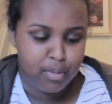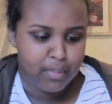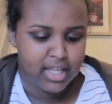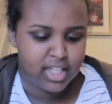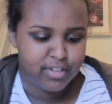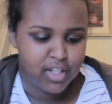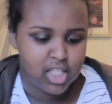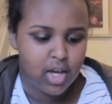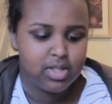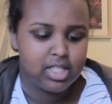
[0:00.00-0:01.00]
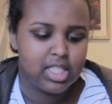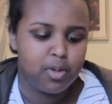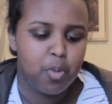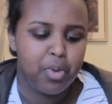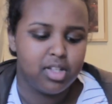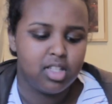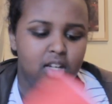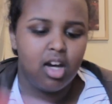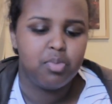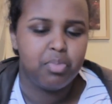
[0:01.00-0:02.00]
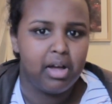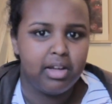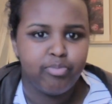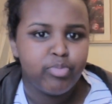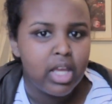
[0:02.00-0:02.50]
but Mikey Fosco, I was gonna send him a birthday card, but